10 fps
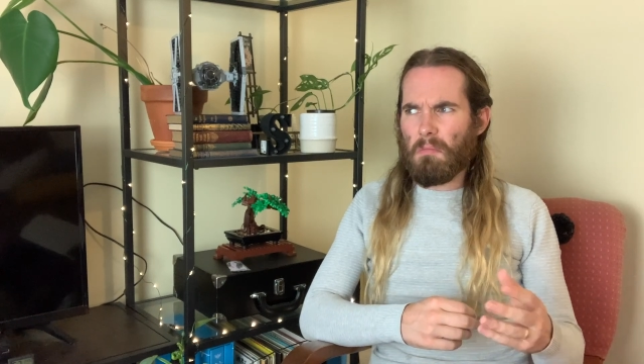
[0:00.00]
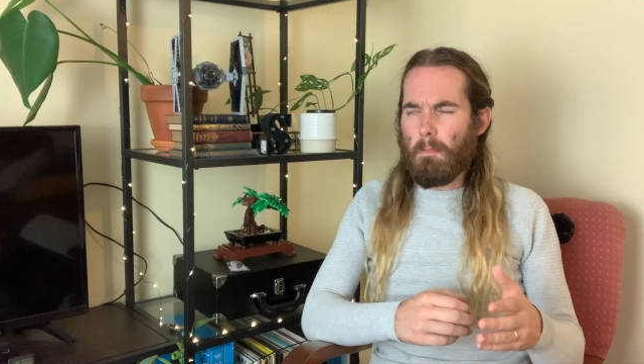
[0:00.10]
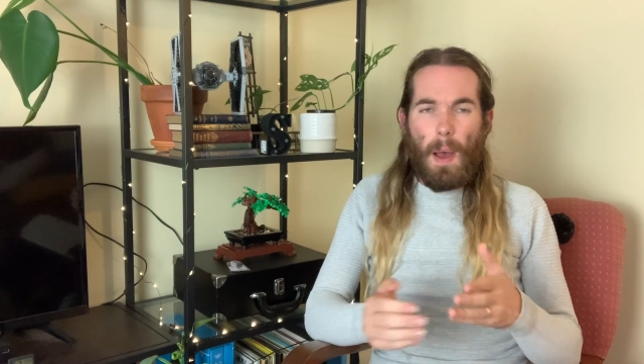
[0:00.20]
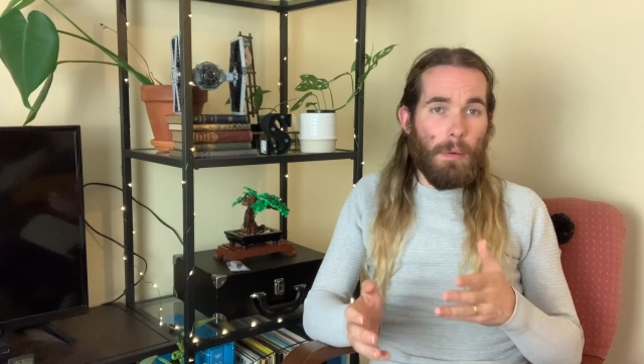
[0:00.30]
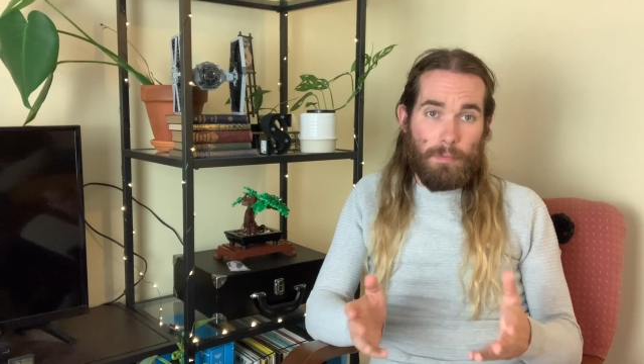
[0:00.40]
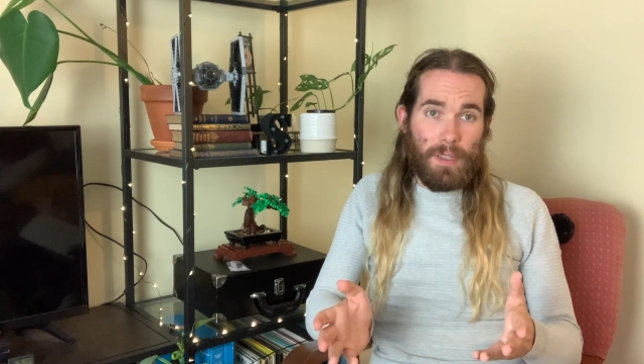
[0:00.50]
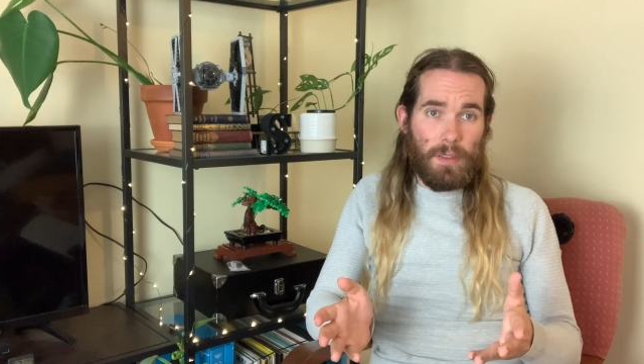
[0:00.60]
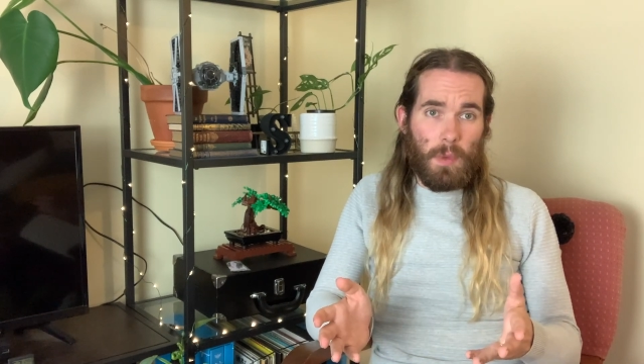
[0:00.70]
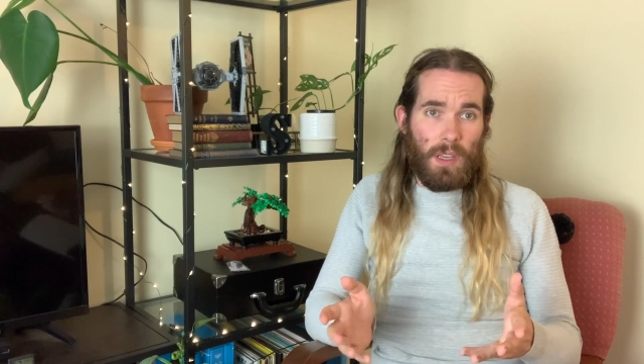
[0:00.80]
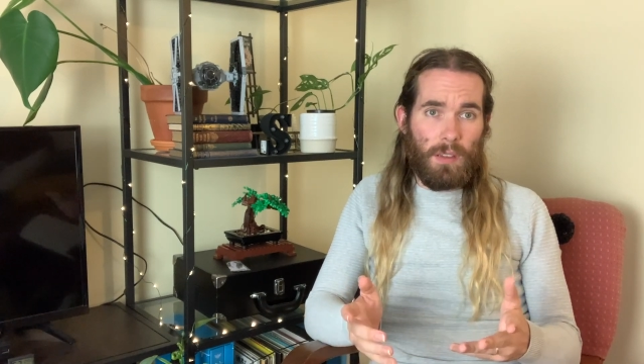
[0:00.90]

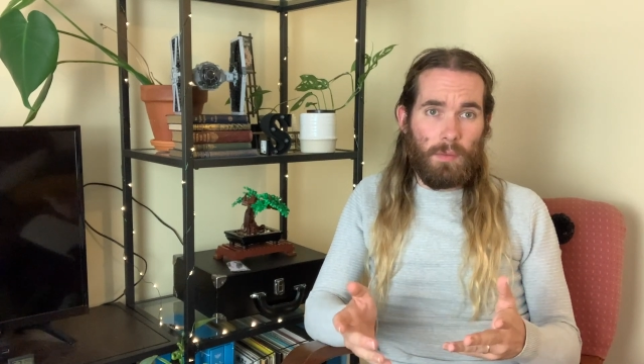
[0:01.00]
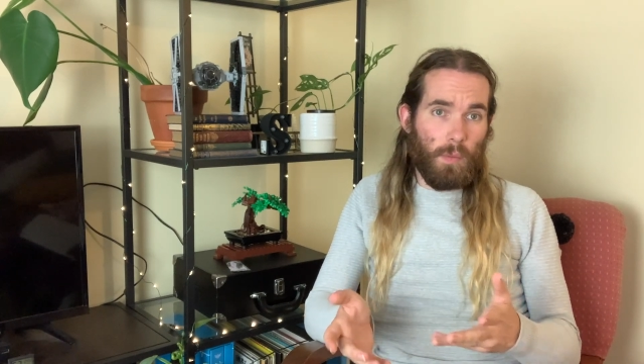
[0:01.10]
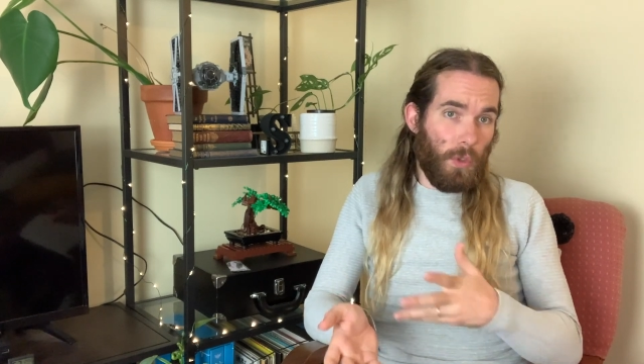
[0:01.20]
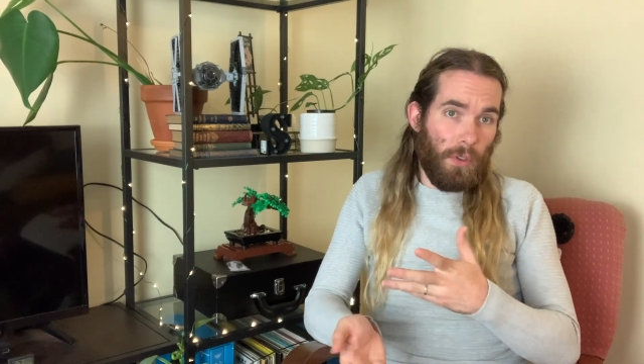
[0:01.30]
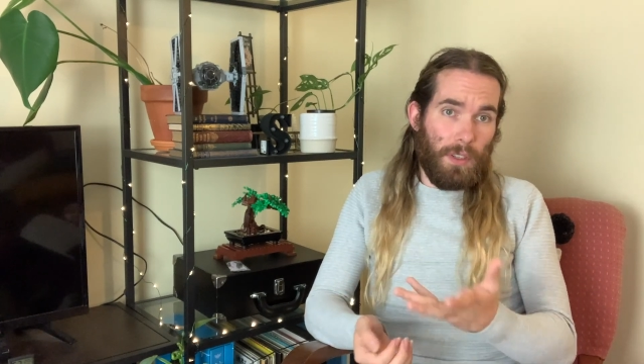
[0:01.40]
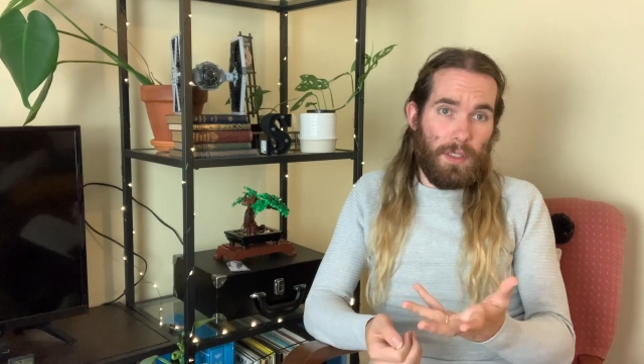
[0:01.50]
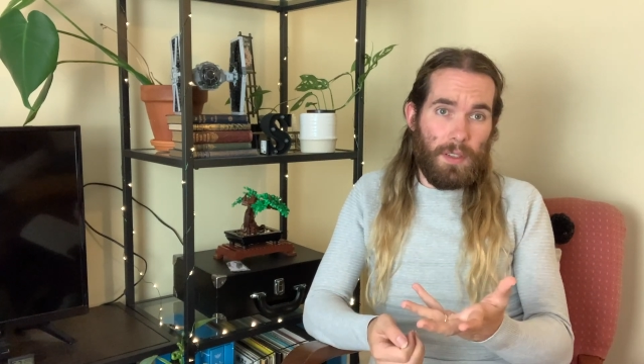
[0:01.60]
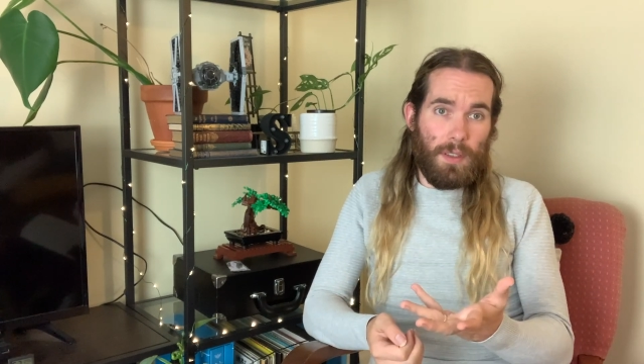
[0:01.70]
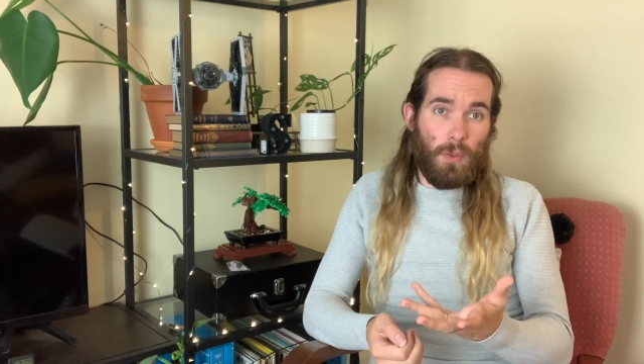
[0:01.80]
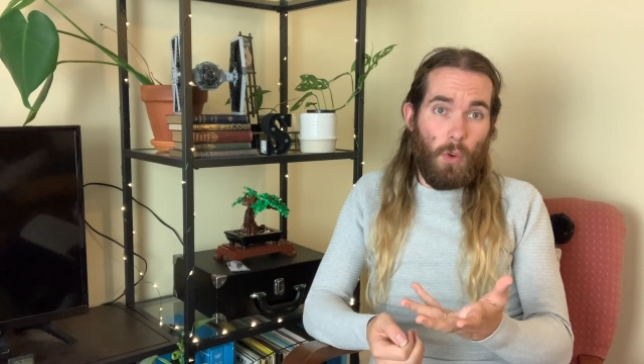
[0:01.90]
bumps in
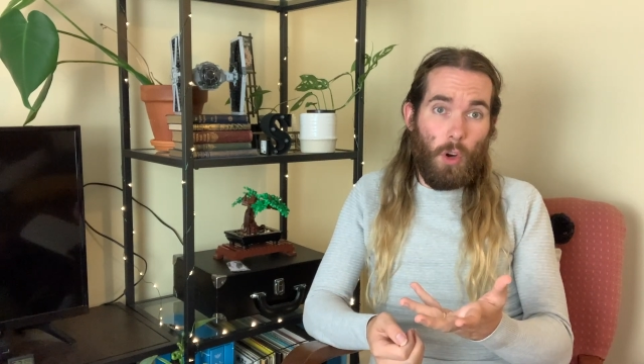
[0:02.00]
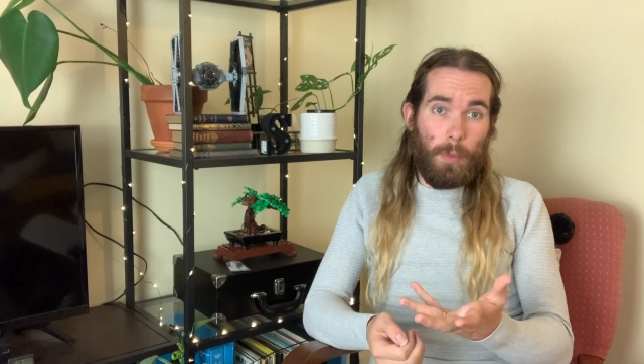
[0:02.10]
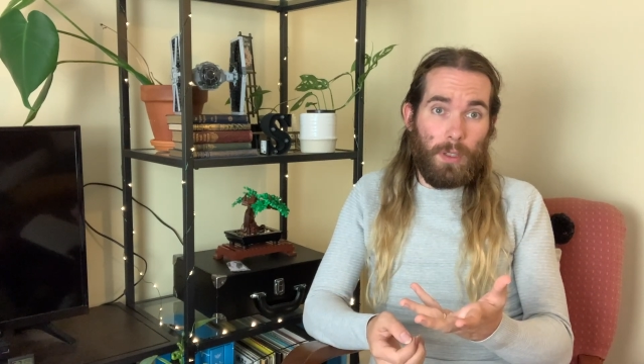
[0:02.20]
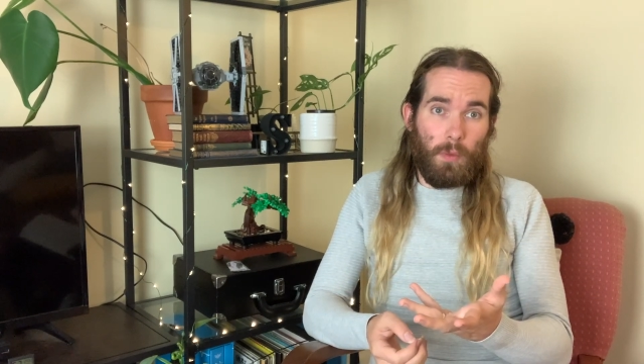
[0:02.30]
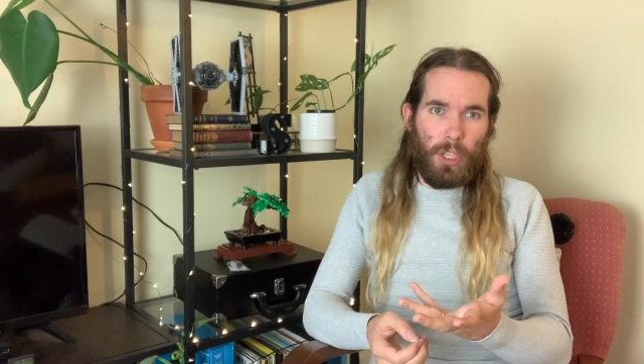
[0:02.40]
Uranus's orbit,